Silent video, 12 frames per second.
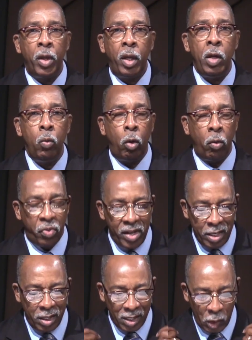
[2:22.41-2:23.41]
He wants
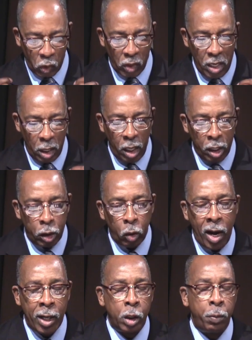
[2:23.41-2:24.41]
things to sink into
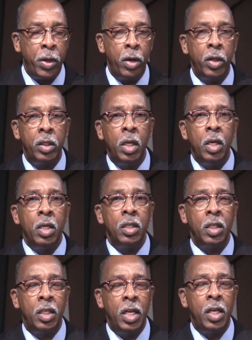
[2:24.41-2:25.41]
our spirit,
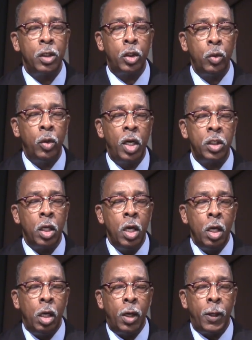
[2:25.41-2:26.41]
to get into us.
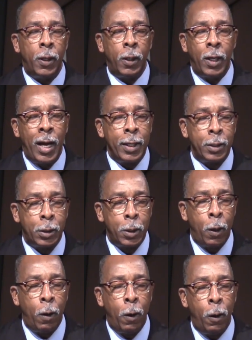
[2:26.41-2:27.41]
Uh, like
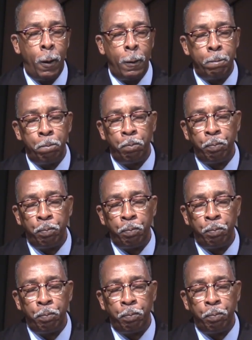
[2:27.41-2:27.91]
Saul,